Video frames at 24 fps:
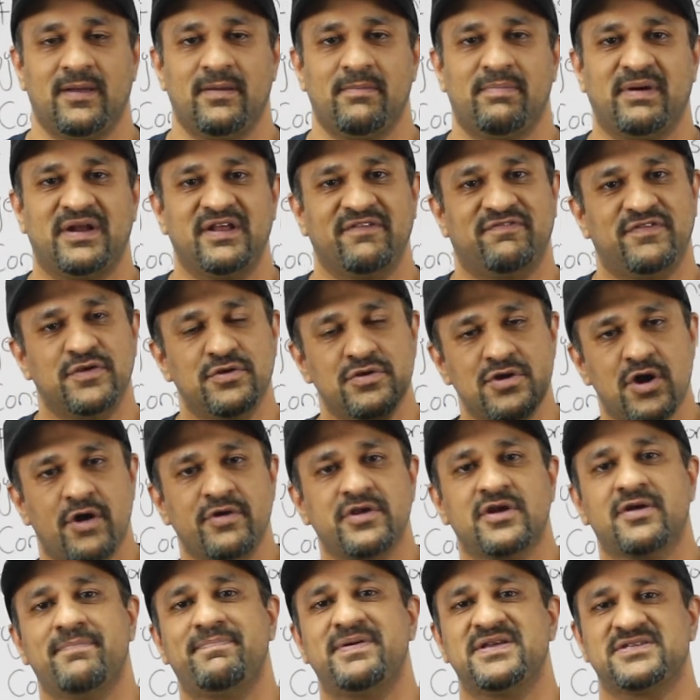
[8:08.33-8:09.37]
But if you know
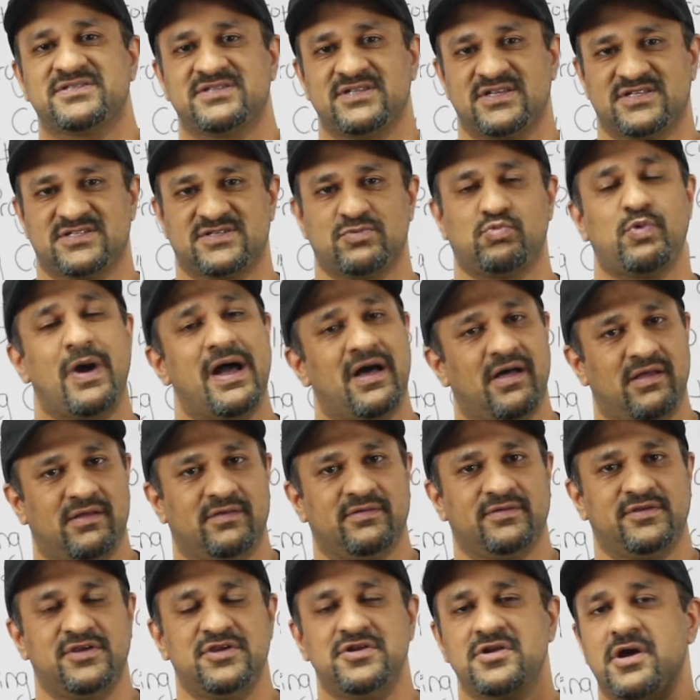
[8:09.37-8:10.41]
your business
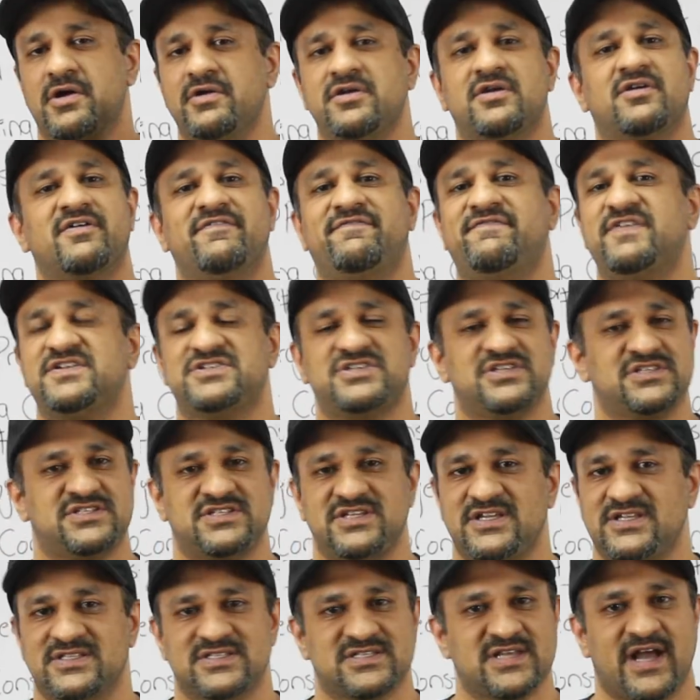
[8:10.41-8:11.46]
well, you know your
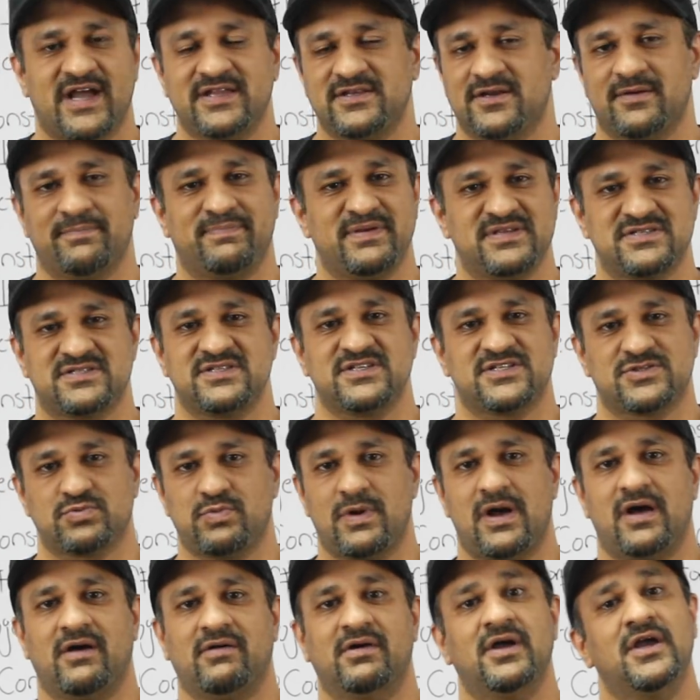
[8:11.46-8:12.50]
efficiency inside your business
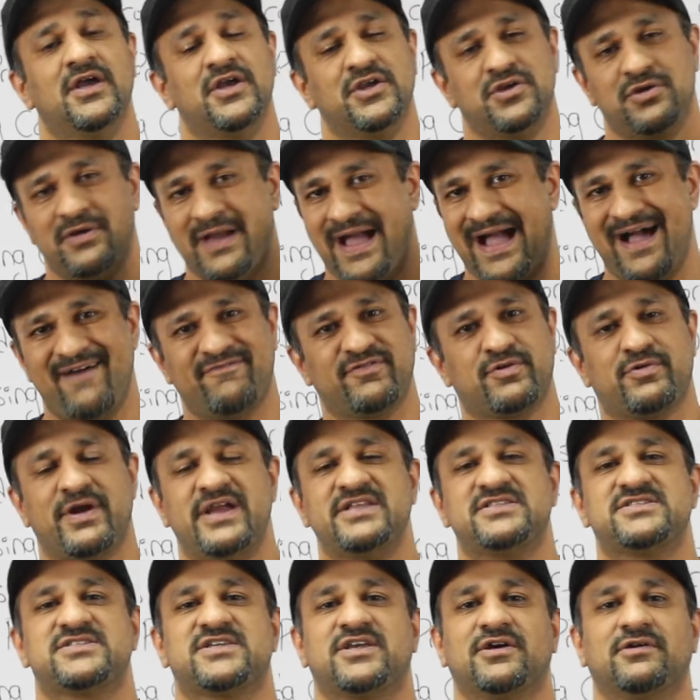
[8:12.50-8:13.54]
well, you have
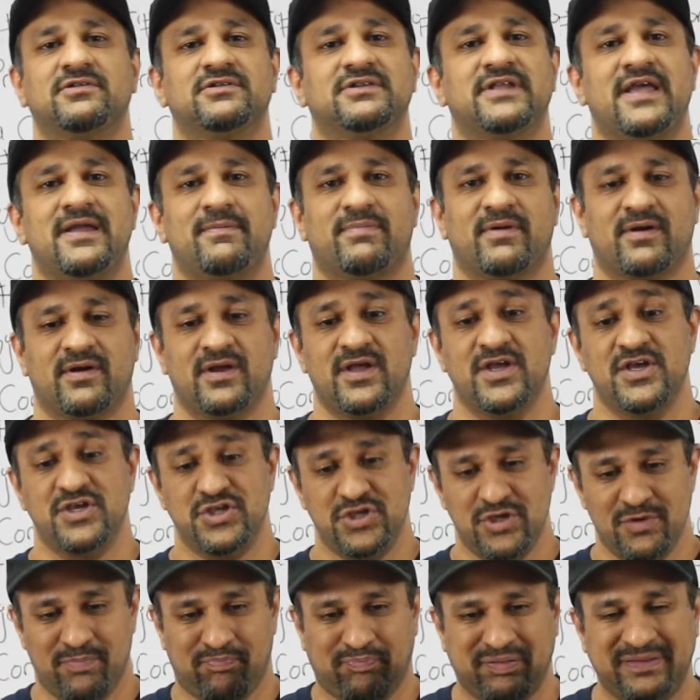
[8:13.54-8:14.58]
great skilled labor,
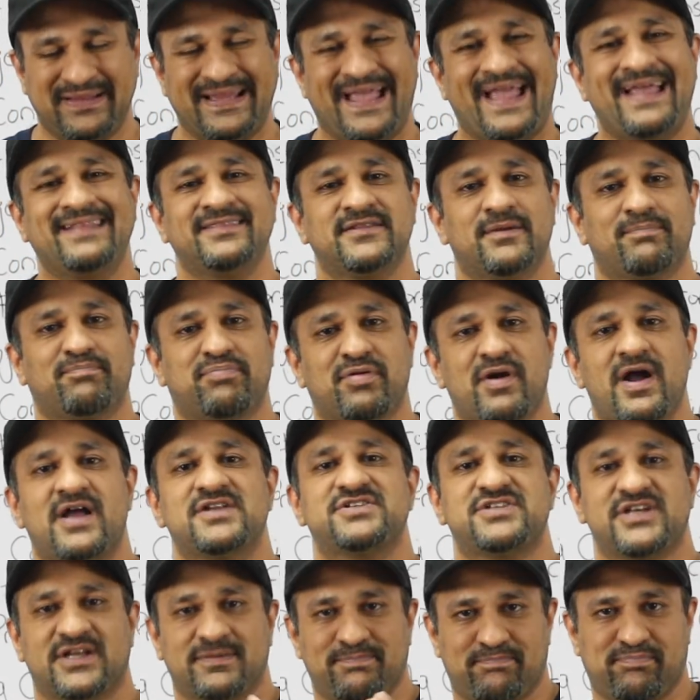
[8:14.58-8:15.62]
you plan the
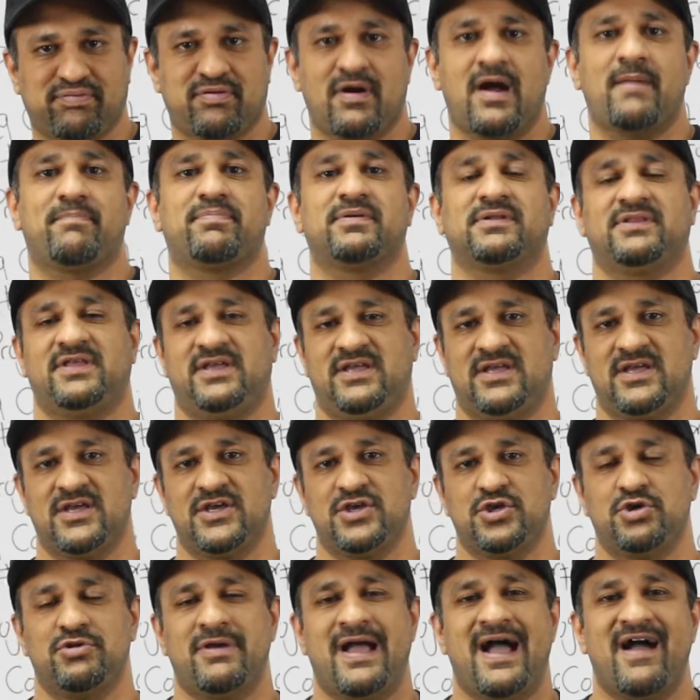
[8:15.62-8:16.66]
project properly,
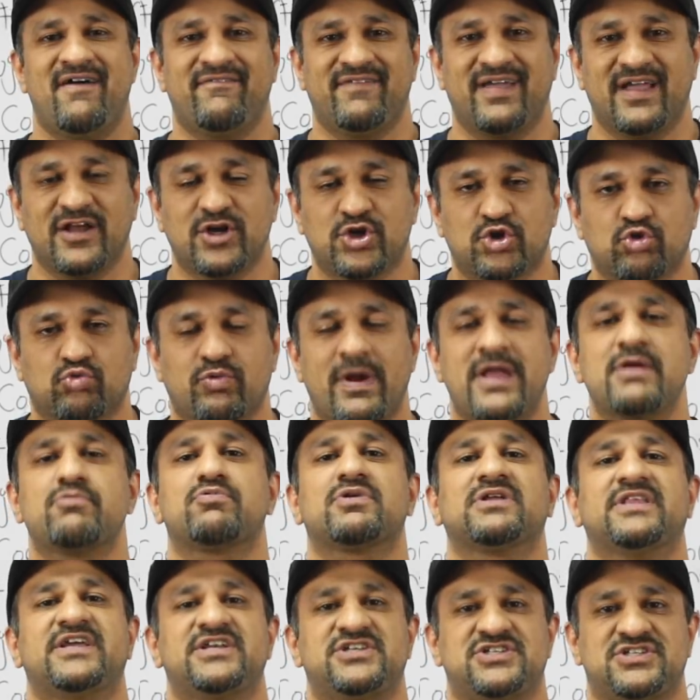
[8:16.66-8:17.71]
you have great
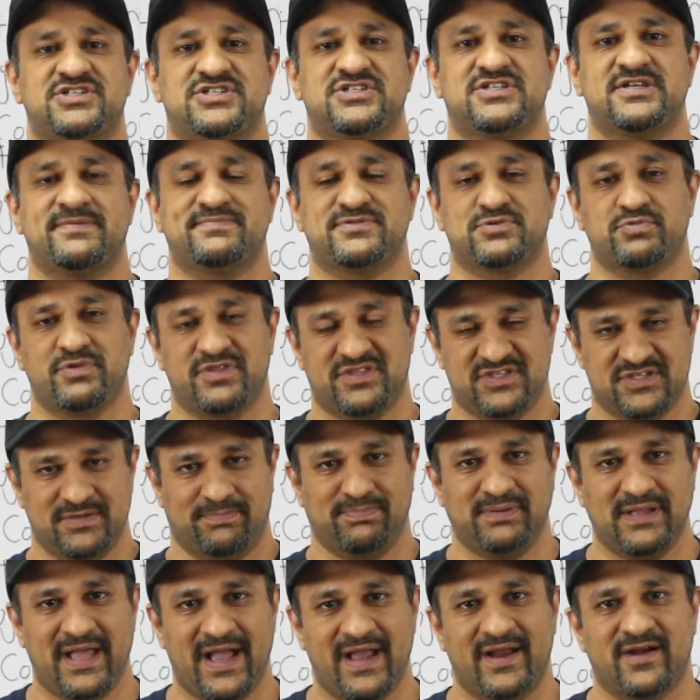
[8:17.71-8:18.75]
relationships with
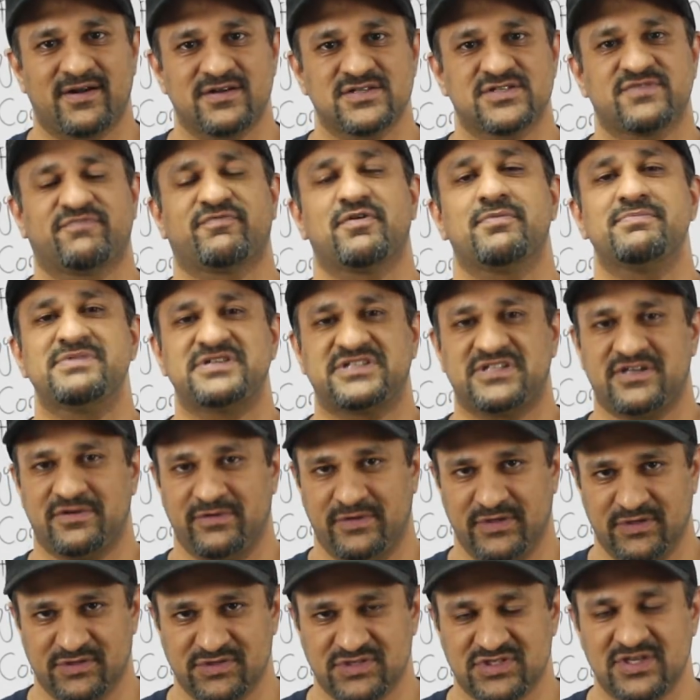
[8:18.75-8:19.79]
suppliers for
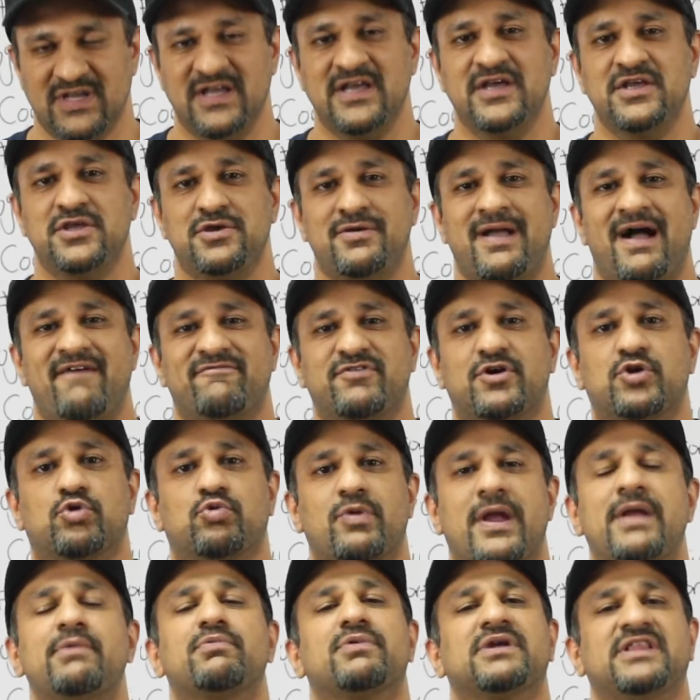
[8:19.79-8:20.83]
materials, you have
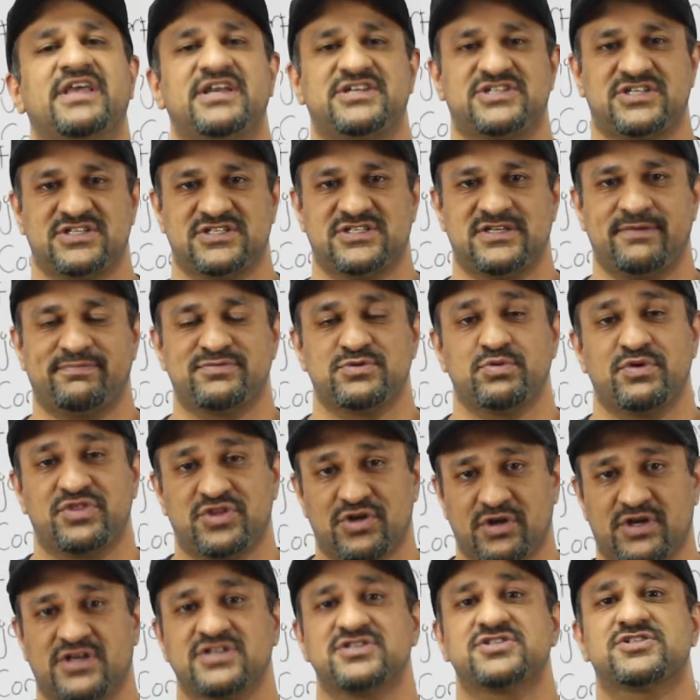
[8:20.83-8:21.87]
great relationships with
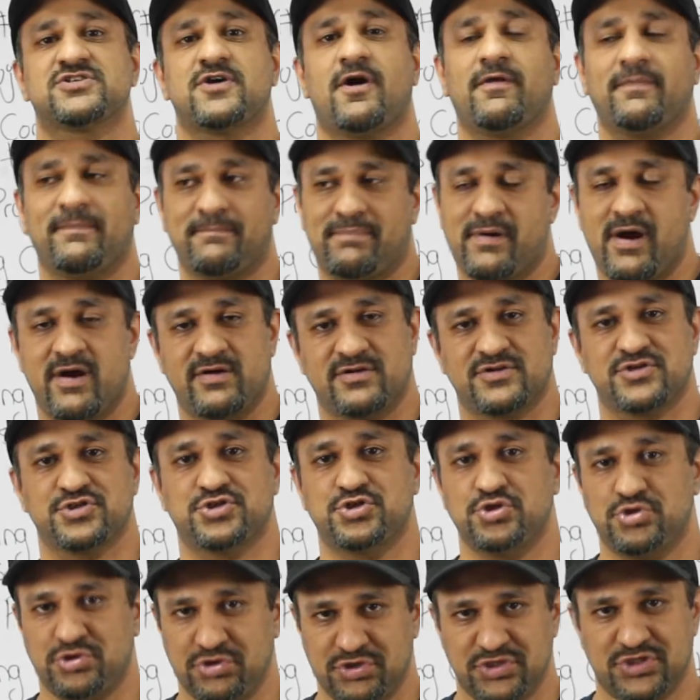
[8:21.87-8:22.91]
your consultant partners
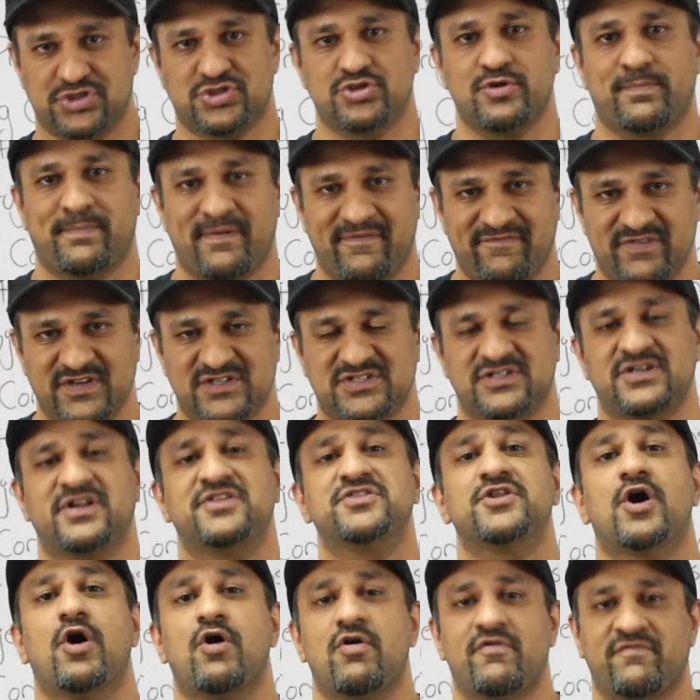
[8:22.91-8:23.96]
who do the supervision
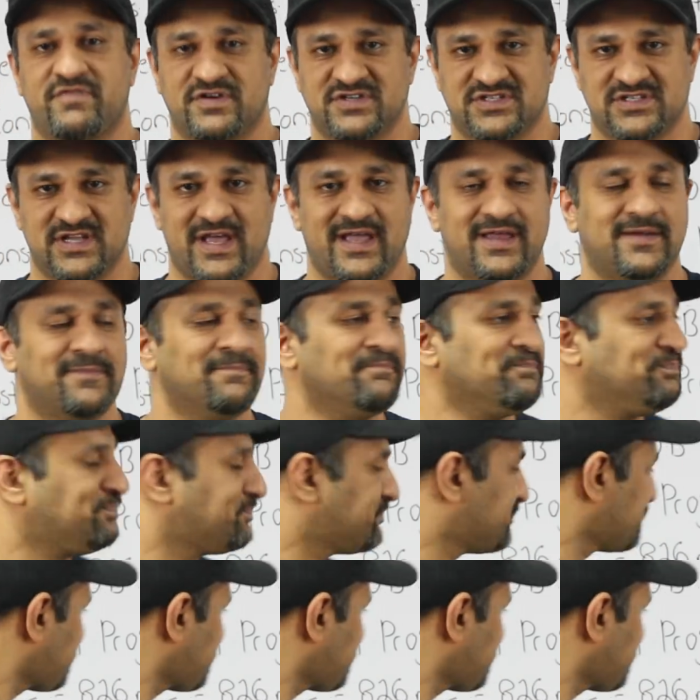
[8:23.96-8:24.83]
and the oversight,